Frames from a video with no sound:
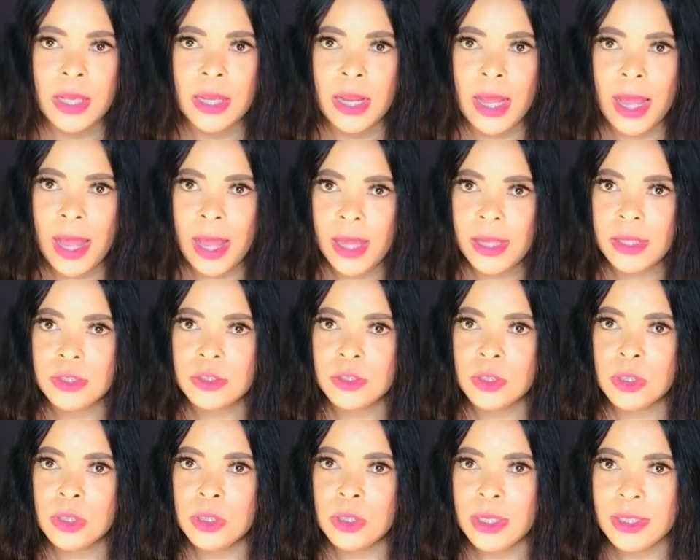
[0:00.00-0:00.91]
And
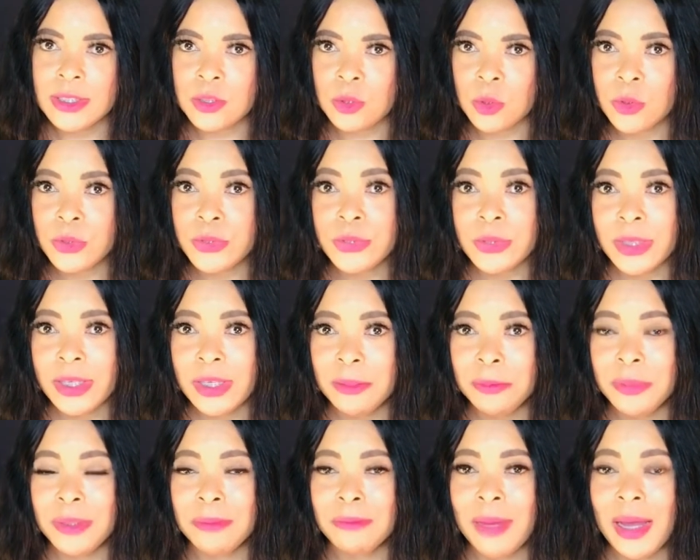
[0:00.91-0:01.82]
let's also
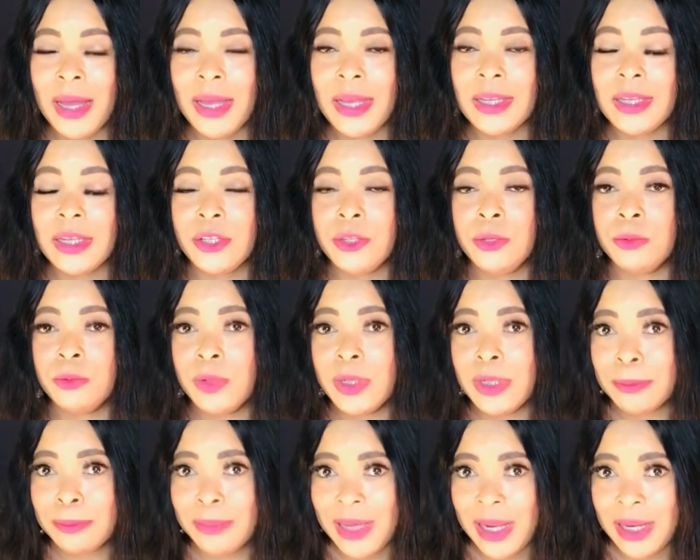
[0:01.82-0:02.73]
keep in mind that your
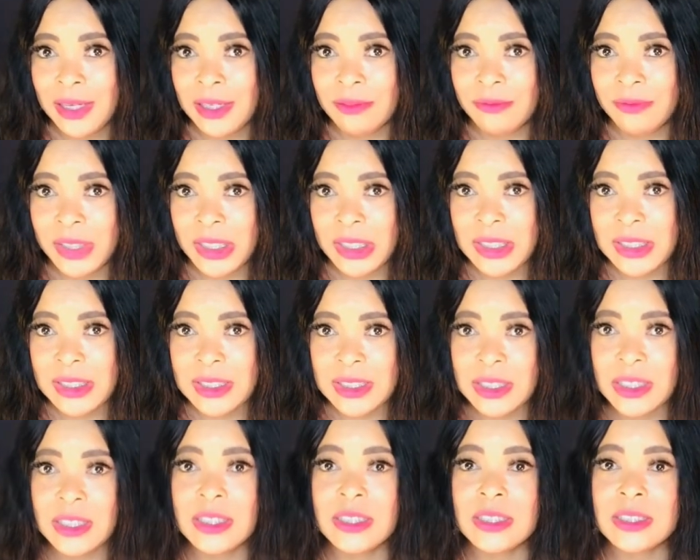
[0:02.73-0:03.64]
ruling planet Venus
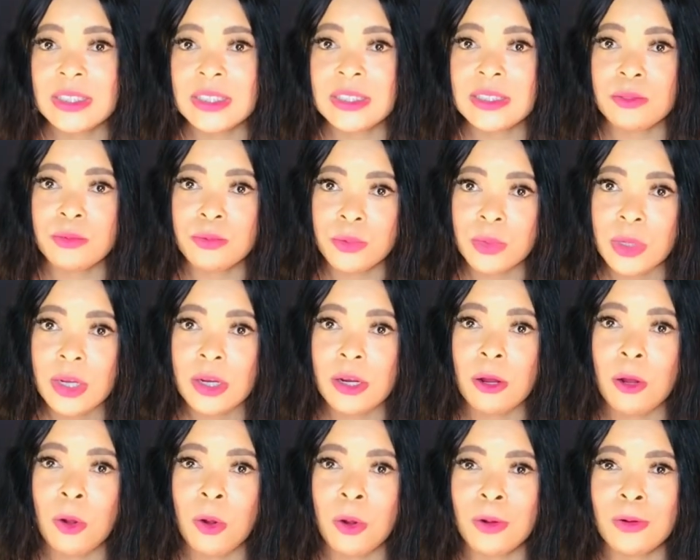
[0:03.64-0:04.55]
is the
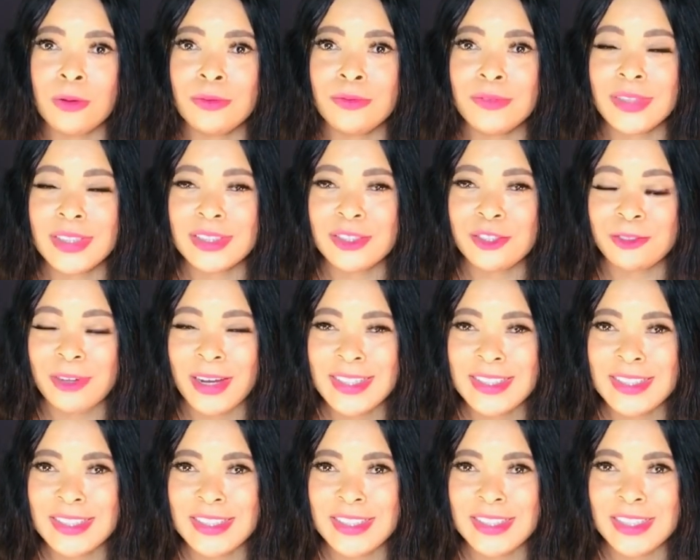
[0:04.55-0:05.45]
ruler of the
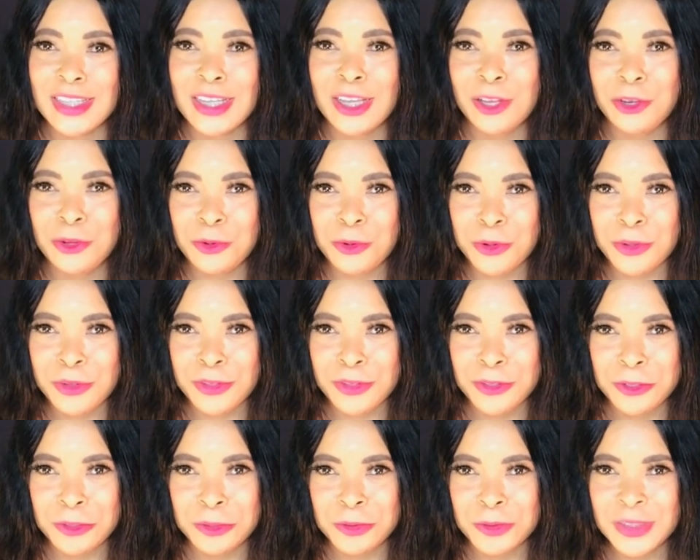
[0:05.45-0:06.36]
transiting North
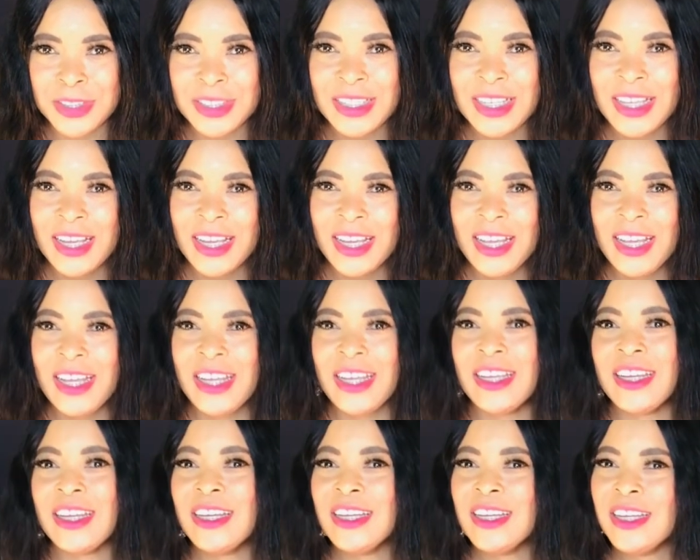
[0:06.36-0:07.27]
Node
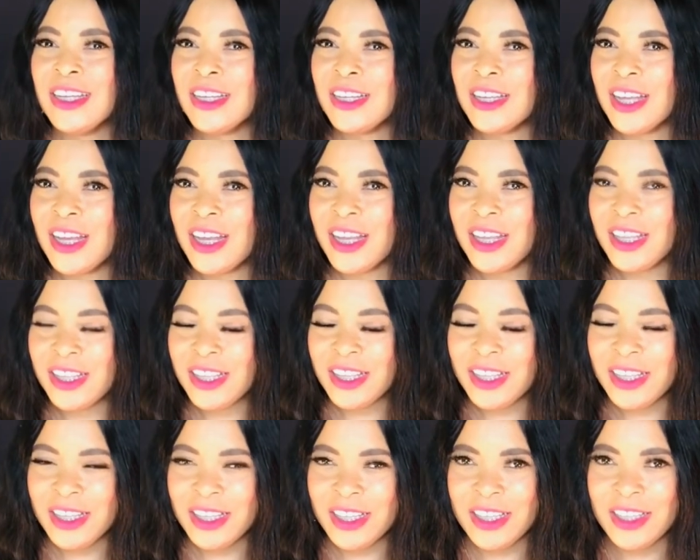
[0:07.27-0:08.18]
in
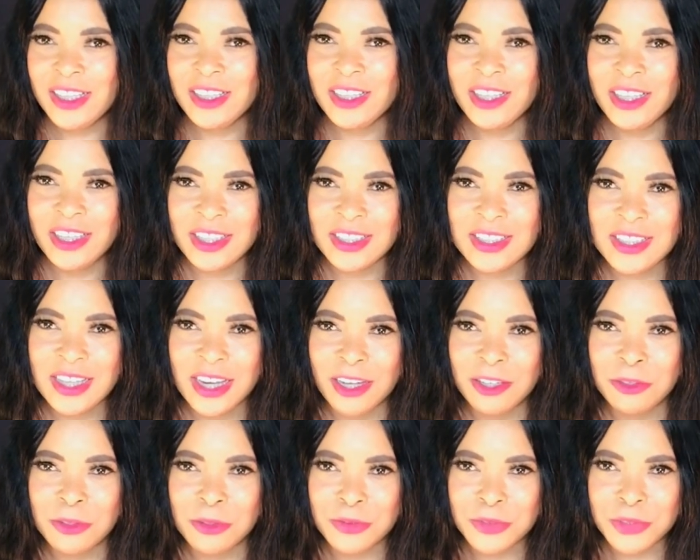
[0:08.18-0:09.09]
the
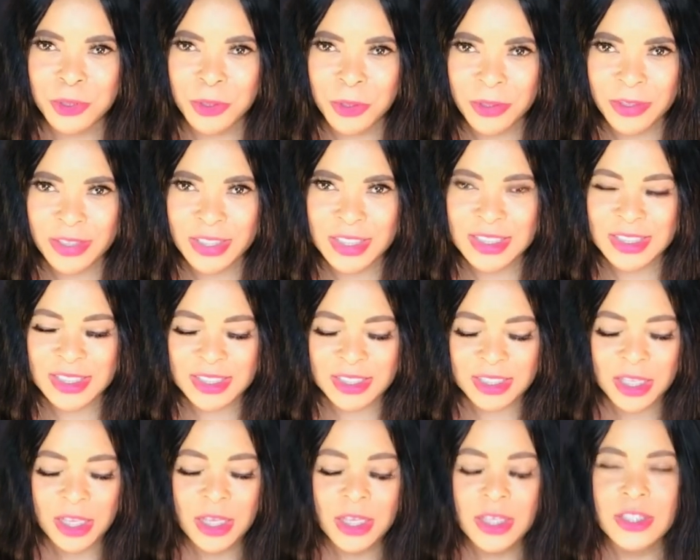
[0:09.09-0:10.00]
sign of Taurus.
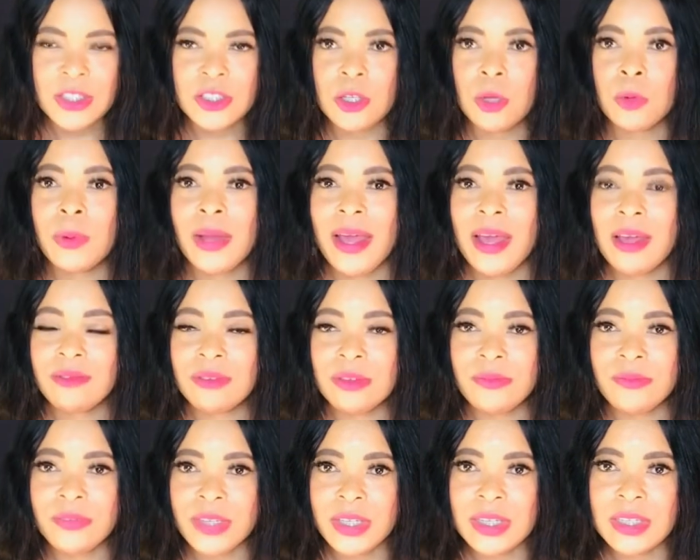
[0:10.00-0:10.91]
So whatever
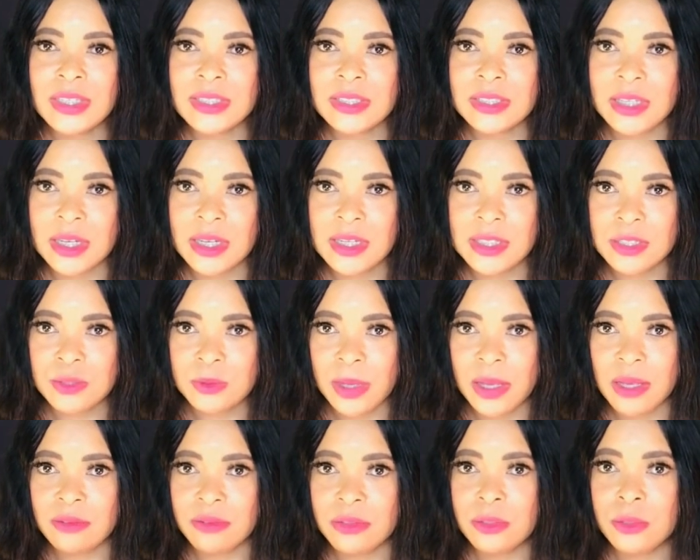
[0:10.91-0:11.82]
Venus does,
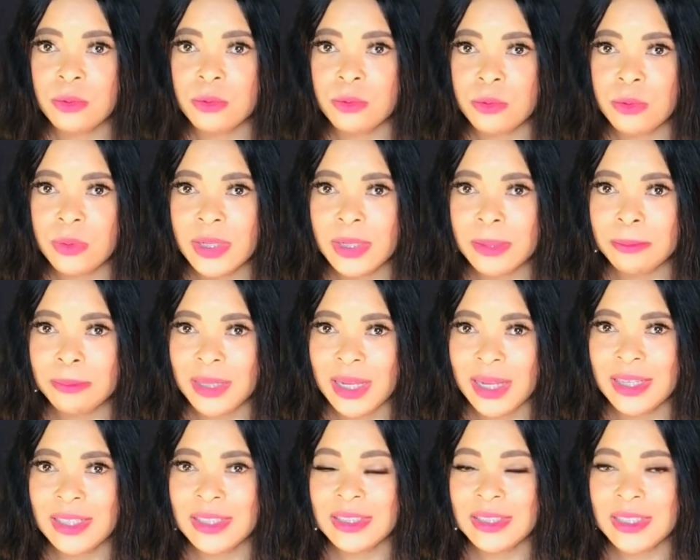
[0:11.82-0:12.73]
whatever your ruling
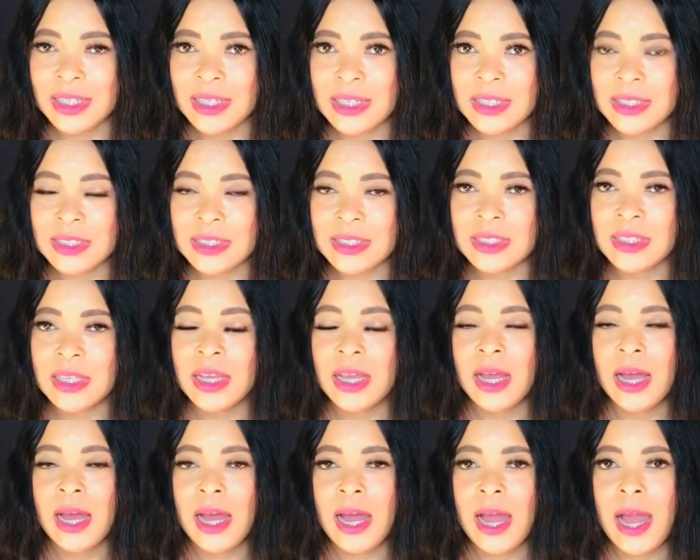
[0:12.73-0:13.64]
planet does
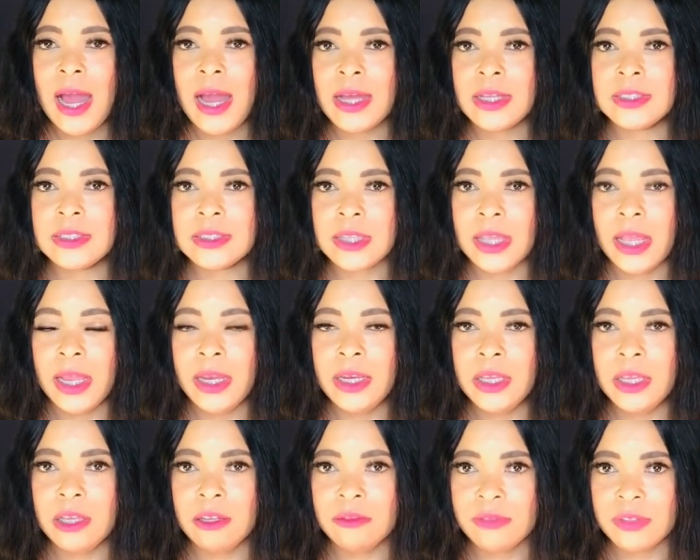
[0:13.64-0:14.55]
at
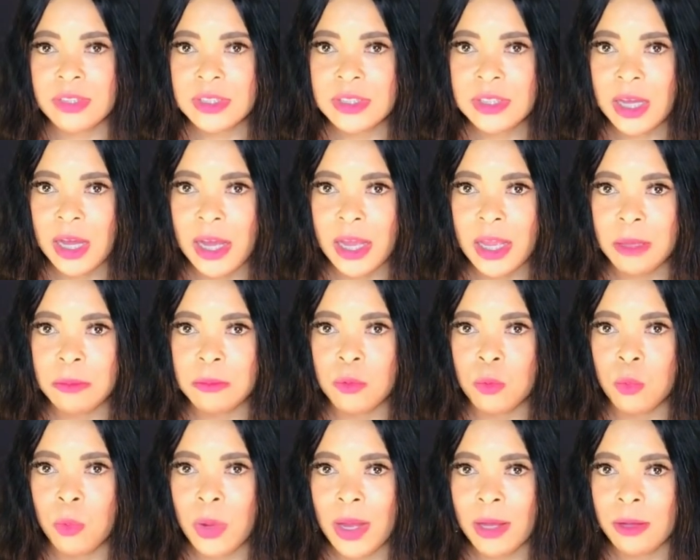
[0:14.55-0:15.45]
any given time
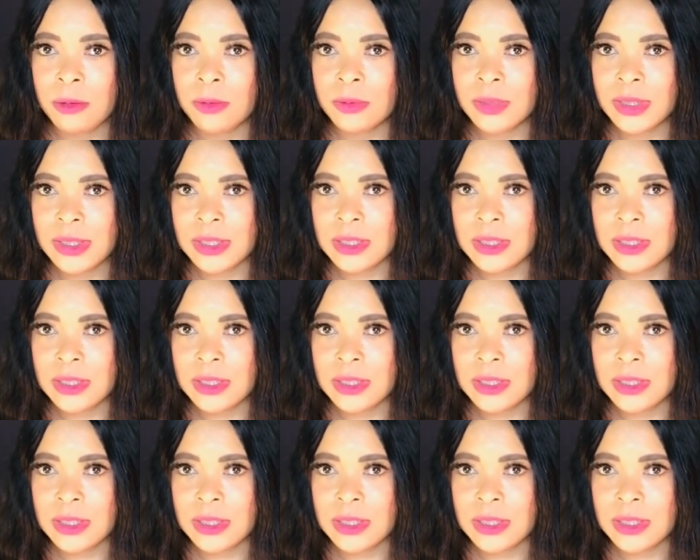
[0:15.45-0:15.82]
while